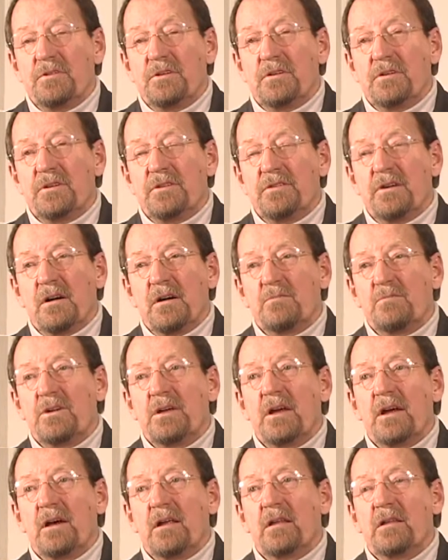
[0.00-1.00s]
The only time
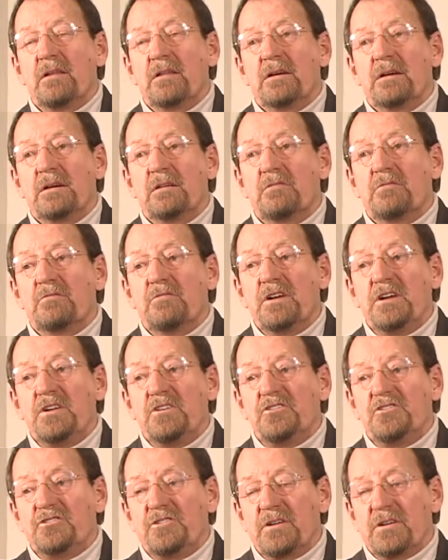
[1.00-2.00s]
we had uh,
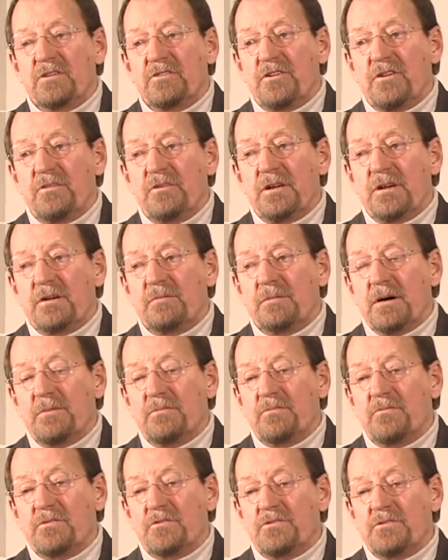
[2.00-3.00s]
Reg and Tony come
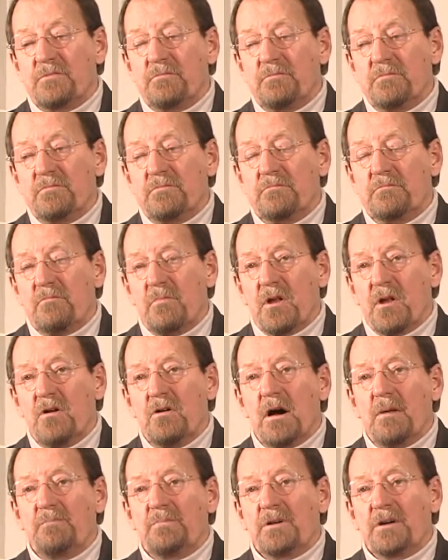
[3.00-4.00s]
up was to
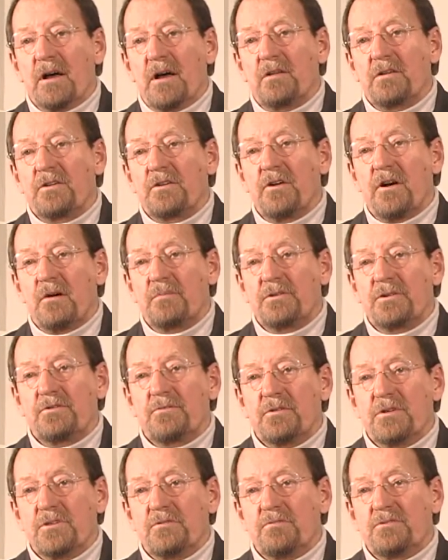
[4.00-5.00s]
blow up the
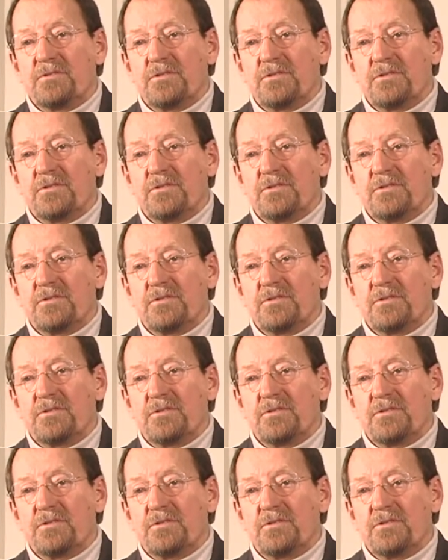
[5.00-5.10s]
helicopter, which